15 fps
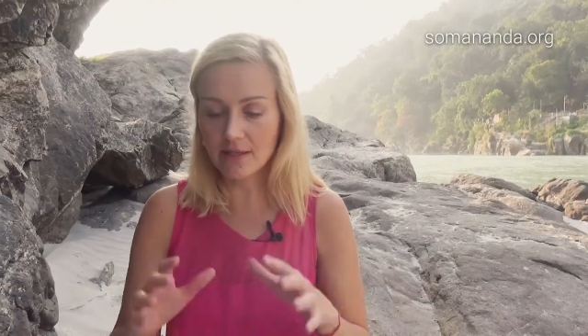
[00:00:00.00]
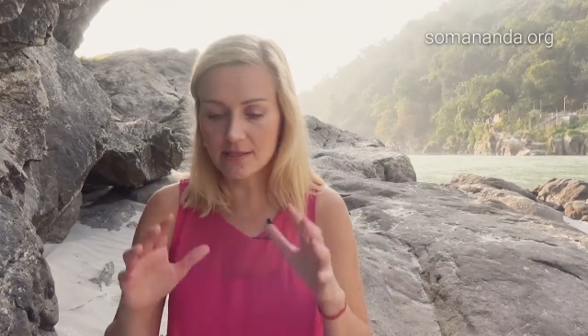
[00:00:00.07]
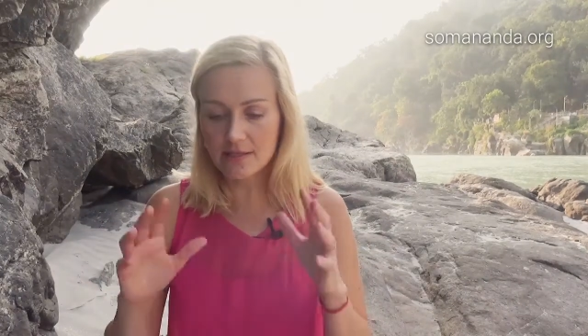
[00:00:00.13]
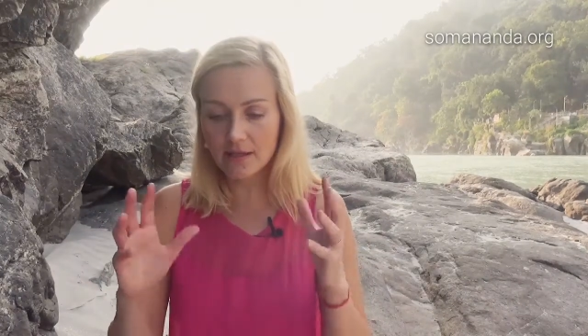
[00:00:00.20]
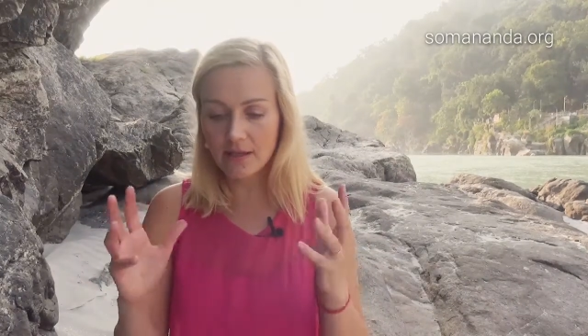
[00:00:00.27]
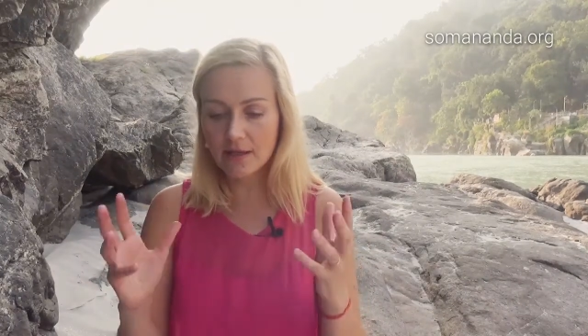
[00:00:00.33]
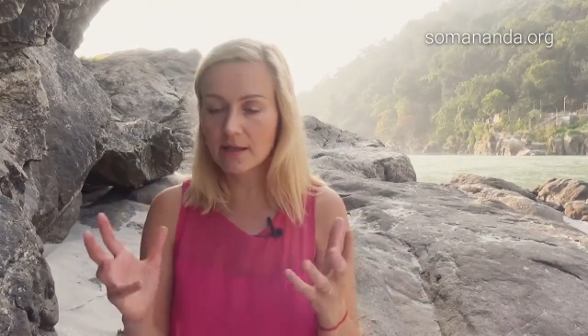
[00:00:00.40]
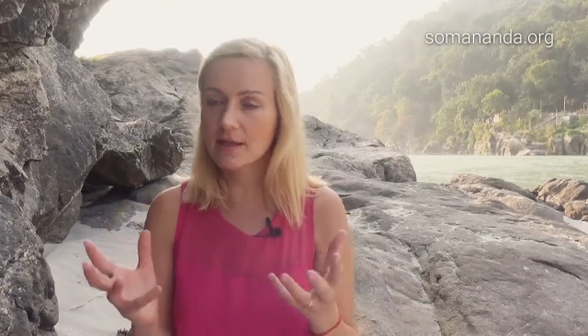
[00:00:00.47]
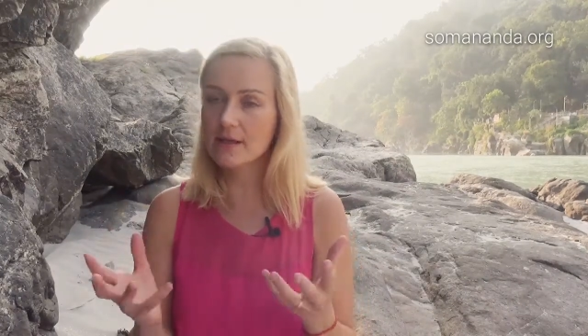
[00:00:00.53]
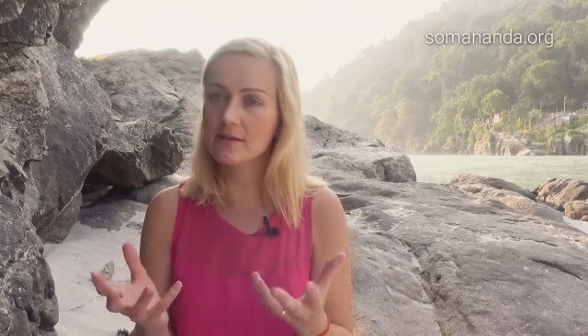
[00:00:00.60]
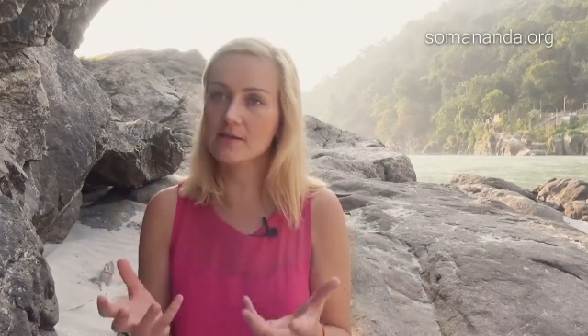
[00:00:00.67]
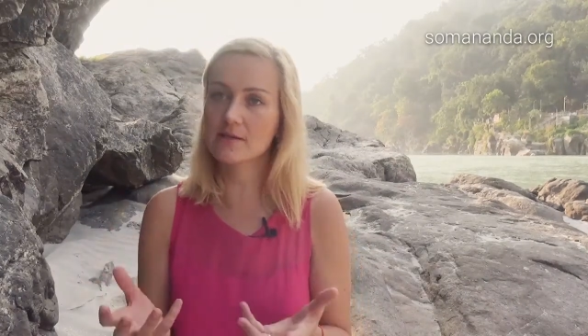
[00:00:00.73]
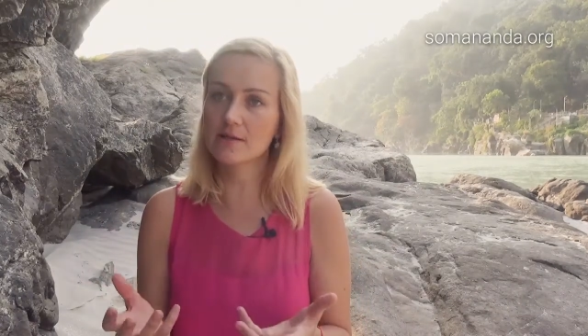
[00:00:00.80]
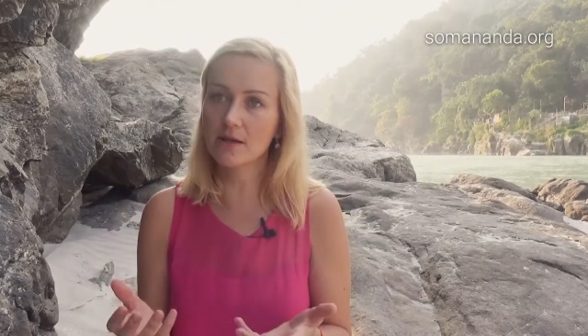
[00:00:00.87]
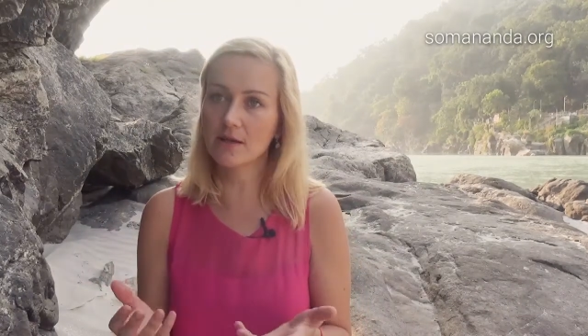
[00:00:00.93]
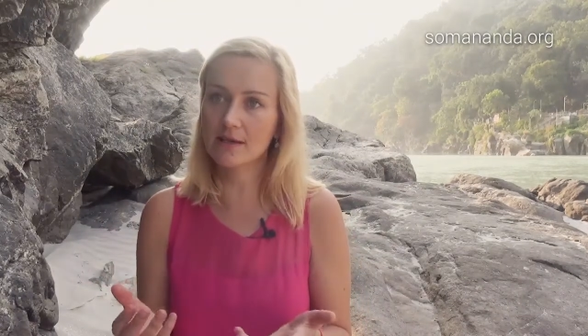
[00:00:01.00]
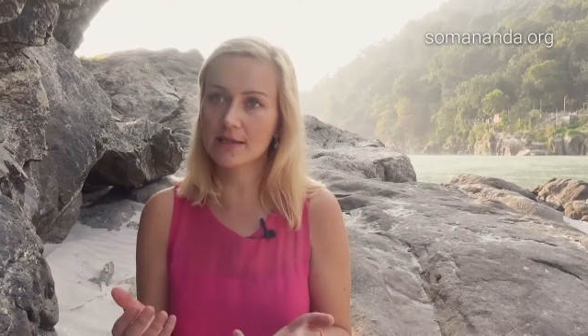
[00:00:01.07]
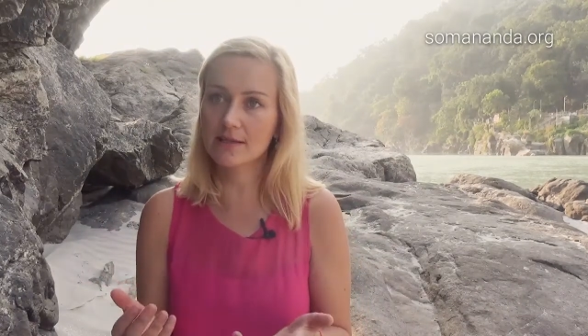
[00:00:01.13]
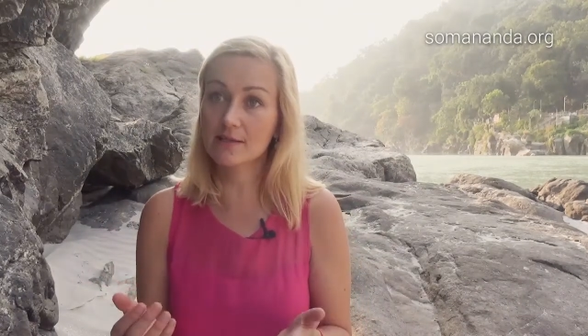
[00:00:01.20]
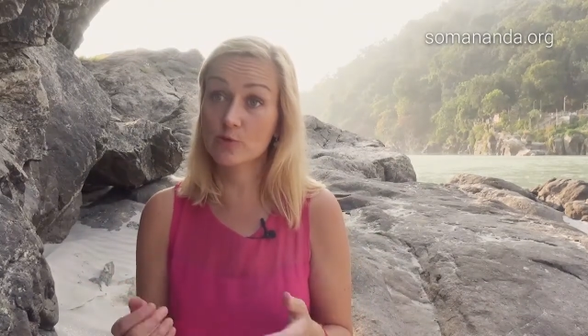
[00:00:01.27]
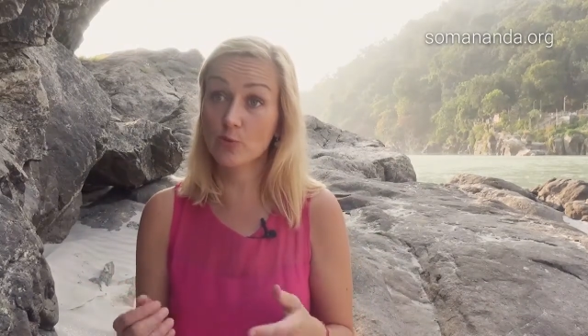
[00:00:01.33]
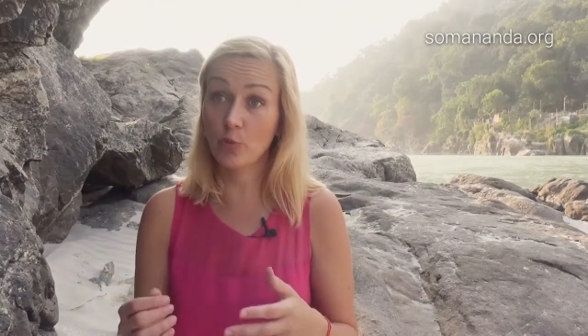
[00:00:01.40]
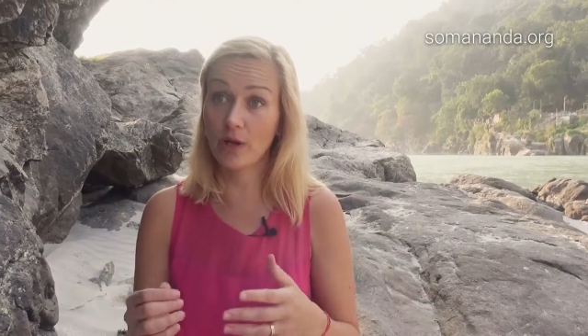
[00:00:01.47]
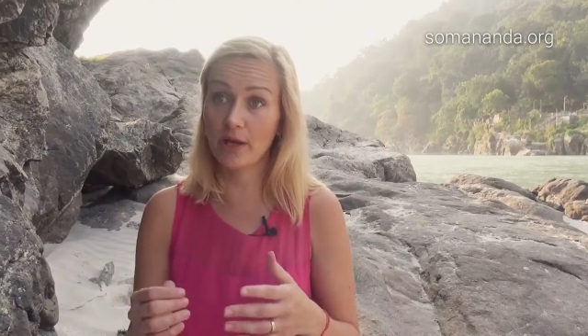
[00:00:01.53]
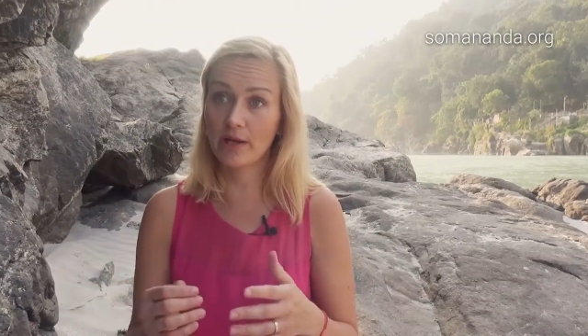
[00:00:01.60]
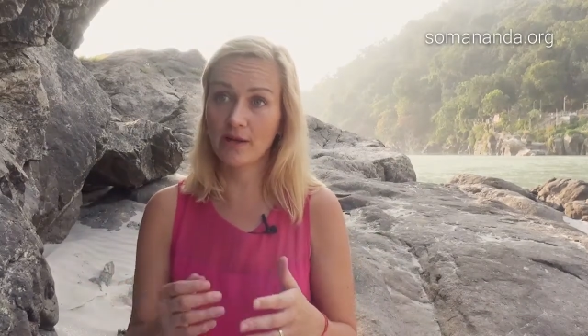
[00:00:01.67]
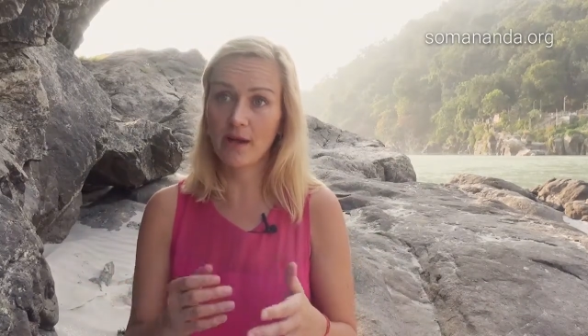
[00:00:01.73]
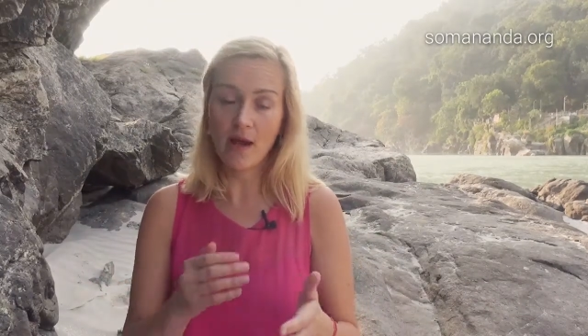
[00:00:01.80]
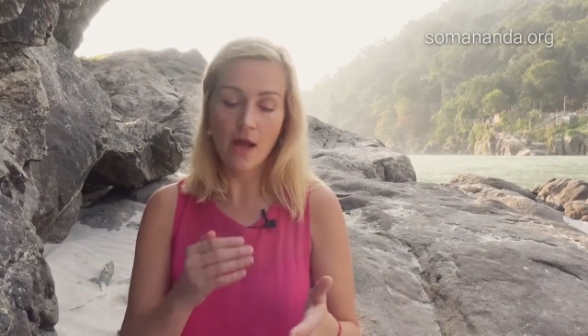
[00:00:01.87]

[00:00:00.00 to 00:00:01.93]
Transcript: is a clear science where,